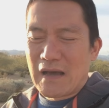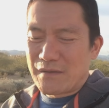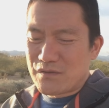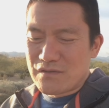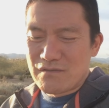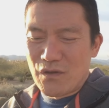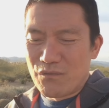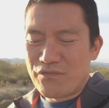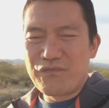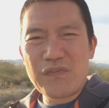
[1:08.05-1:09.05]
I just
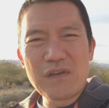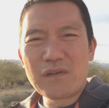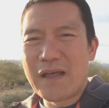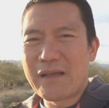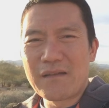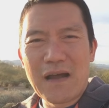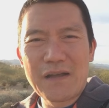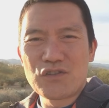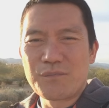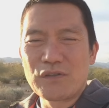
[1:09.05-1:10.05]
don't feel like
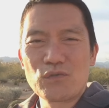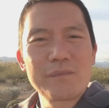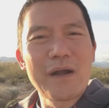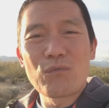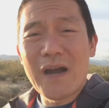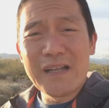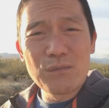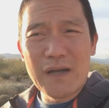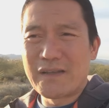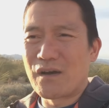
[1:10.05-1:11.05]
I should be doing my
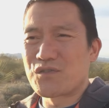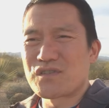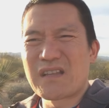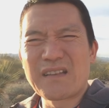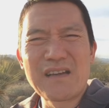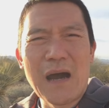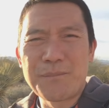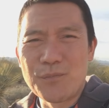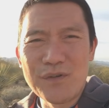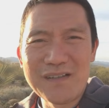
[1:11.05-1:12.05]
writing right now. It's just not the
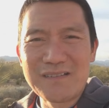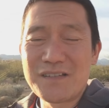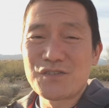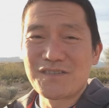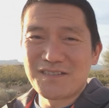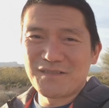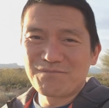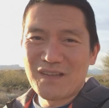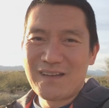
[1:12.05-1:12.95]
optimal conditions.